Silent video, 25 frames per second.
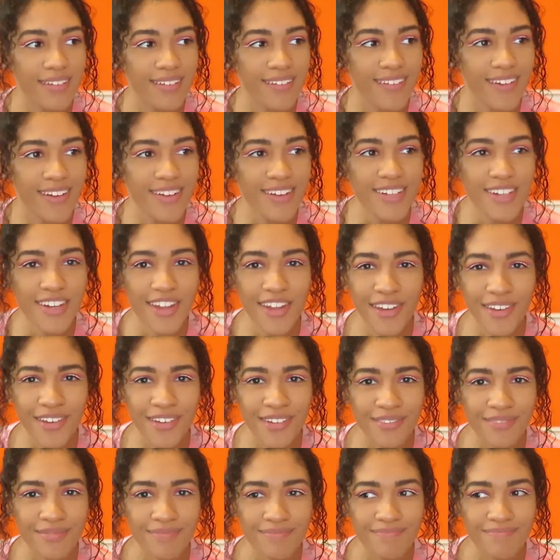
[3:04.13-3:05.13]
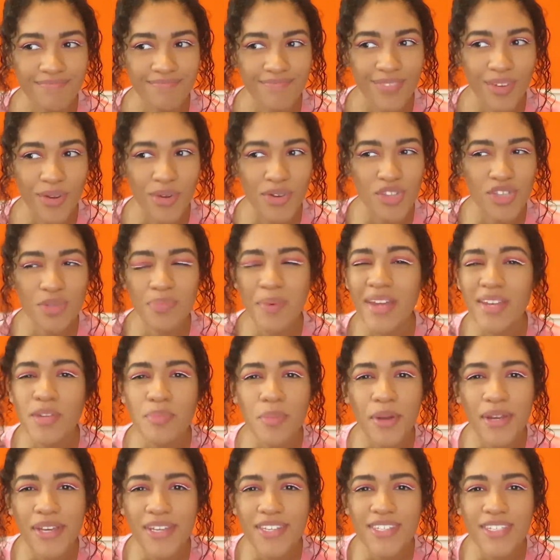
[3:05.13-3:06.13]
I don't know. Or just made
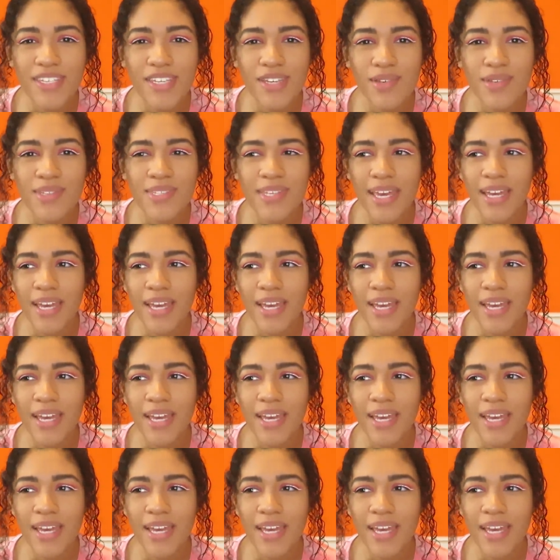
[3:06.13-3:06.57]
up an excuse,